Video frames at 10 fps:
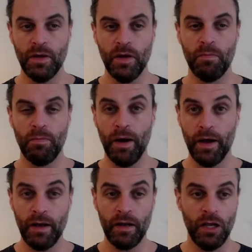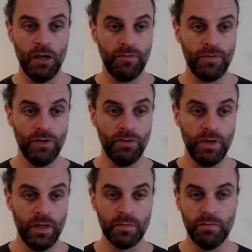But if you
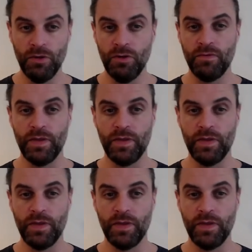need to move